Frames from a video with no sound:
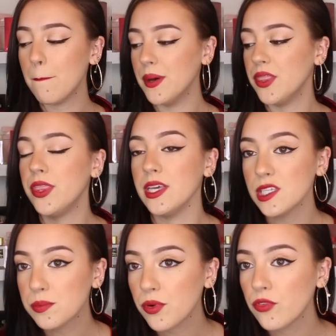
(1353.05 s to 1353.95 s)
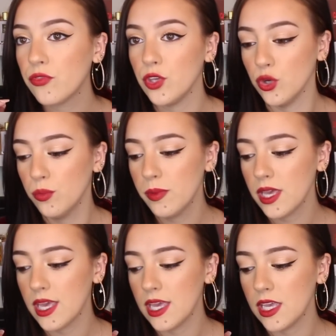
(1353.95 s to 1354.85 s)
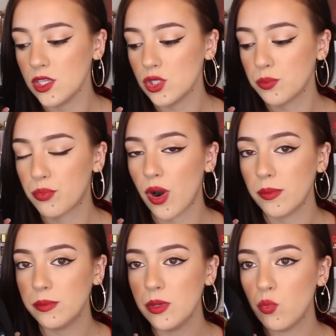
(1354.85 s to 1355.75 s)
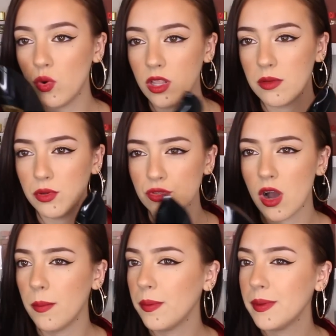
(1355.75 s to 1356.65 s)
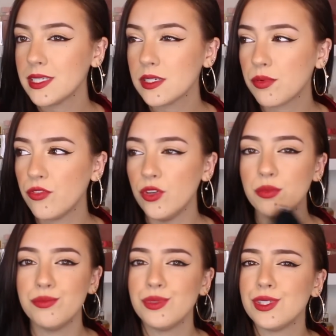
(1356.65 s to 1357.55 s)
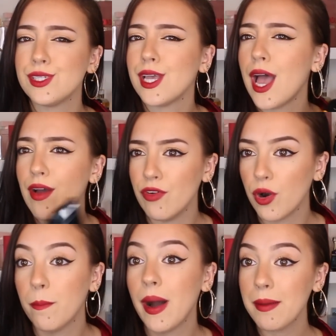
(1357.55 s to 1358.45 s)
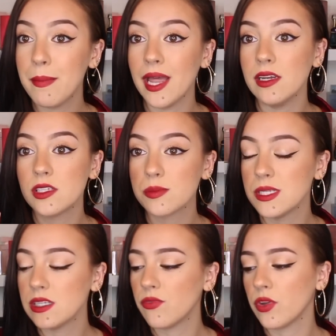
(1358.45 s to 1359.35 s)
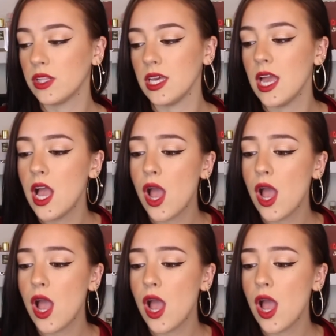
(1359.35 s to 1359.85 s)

But this perfume is probably one of the most complimented perfumes ever, by men specifically.